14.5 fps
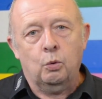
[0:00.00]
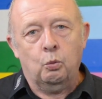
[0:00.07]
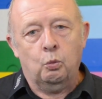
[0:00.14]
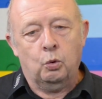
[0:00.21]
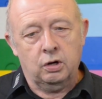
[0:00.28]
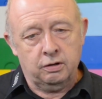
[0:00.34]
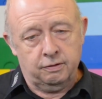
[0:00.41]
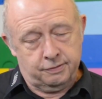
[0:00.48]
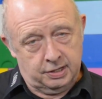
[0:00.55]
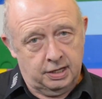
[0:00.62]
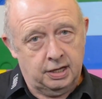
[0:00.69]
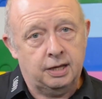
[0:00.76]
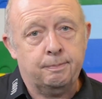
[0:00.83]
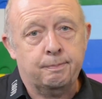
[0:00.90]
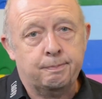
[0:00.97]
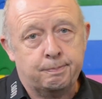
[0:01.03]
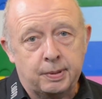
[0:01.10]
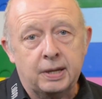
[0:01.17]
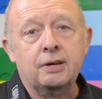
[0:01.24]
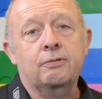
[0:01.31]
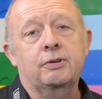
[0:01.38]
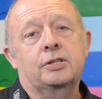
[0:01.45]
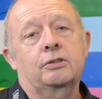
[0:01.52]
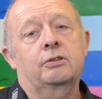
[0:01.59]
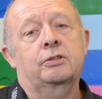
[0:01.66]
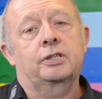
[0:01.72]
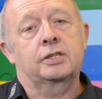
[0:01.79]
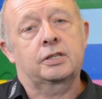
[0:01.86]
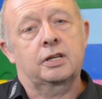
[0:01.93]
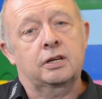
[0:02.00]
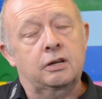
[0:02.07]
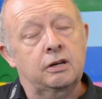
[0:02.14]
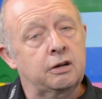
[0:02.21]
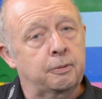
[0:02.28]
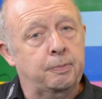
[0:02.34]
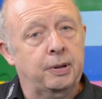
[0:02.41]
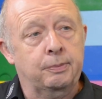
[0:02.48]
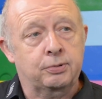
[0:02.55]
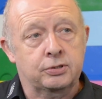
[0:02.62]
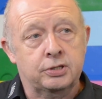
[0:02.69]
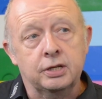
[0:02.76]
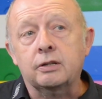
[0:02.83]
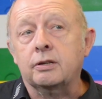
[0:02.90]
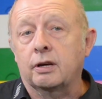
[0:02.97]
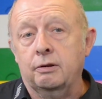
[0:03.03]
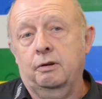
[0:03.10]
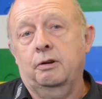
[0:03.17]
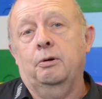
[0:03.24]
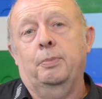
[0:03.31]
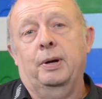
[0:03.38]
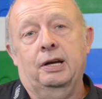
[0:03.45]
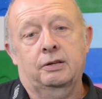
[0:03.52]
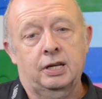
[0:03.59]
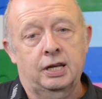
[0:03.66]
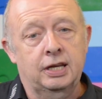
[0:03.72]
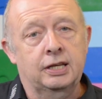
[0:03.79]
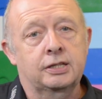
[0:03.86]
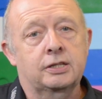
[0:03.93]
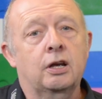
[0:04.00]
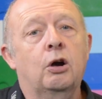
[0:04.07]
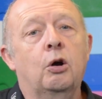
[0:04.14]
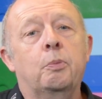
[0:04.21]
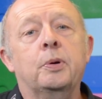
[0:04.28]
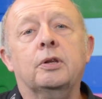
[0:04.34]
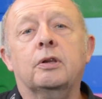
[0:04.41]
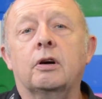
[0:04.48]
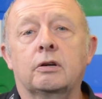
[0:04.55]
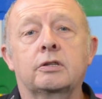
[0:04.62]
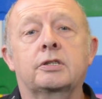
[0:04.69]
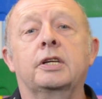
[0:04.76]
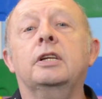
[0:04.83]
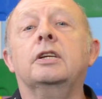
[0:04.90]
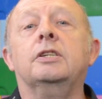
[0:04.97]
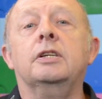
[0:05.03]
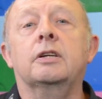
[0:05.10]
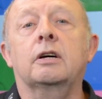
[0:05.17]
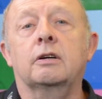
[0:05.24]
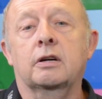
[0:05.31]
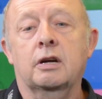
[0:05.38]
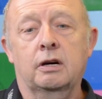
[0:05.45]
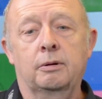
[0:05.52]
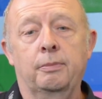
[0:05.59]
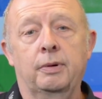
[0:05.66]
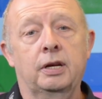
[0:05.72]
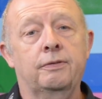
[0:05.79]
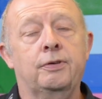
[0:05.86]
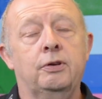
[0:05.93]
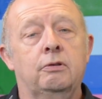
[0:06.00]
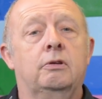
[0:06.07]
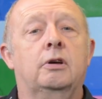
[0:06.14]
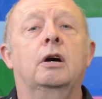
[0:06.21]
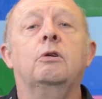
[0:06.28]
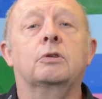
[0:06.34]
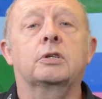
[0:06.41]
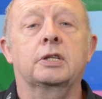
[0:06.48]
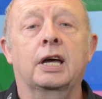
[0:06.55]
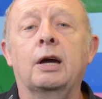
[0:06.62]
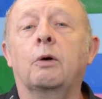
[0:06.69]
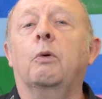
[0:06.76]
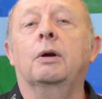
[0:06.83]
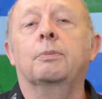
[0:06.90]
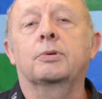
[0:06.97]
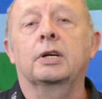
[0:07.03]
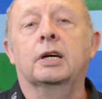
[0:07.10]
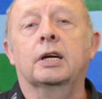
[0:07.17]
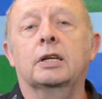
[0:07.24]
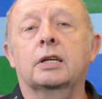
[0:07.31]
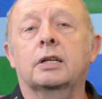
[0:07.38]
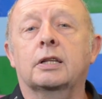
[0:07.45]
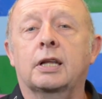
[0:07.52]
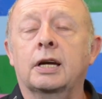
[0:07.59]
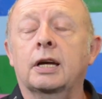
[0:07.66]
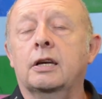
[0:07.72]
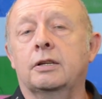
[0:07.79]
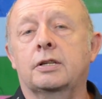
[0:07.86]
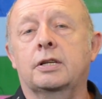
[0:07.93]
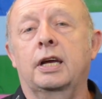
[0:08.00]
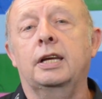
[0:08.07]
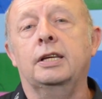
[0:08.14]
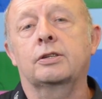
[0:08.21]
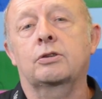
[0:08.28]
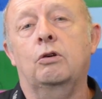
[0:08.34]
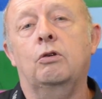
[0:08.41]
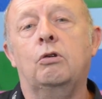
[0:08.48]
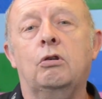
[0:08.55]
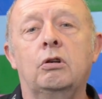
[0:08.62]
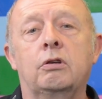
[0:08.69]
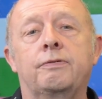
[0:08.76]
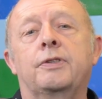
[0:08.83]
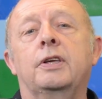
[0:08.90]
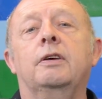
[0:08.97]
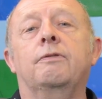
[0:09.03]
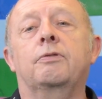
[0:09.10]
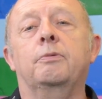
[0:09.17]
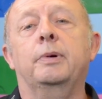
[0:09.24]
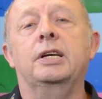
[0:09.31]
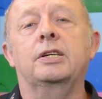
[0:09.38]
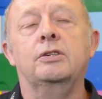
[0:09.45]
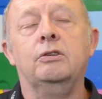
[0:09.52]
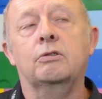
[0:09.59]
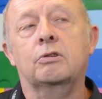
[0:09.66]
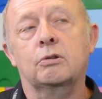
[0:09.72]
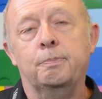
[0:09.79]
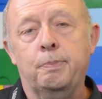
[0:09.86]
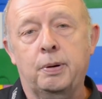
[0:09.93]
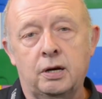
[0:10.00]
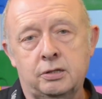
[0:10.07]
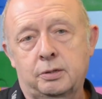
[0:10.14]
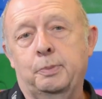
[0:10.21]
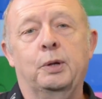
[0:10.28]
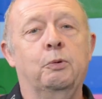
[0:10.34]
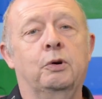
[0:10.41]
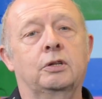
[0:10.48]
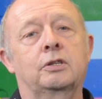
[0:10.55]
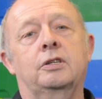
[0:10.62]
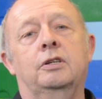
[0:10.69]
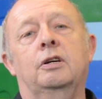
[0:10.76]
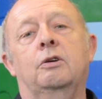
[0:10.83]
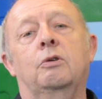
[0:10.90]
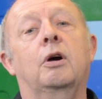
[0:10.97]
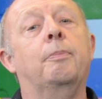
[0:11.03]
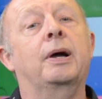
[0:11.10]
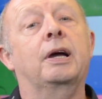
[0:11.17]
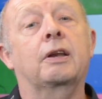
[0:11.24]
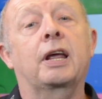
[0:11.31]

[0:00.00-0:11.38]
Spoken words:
One of the big resources that a lot of people still don't know about is open.cinegy.com, and if you go to that website, that contains all of the information you could possibly want to know about